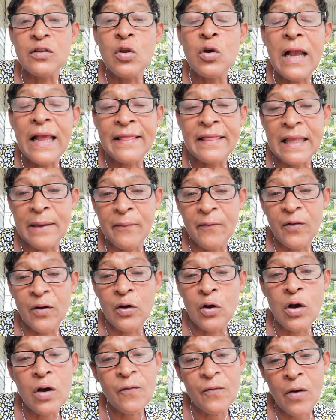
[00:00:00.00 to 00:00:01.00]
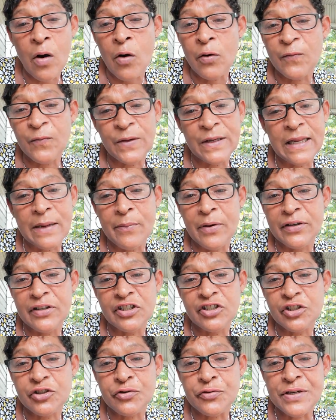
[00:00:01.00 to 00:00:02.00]
Look at them, look out for them
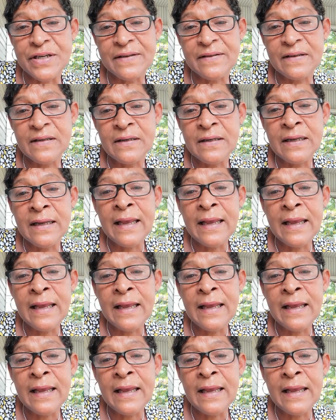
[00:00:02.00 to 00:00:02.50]
on the street.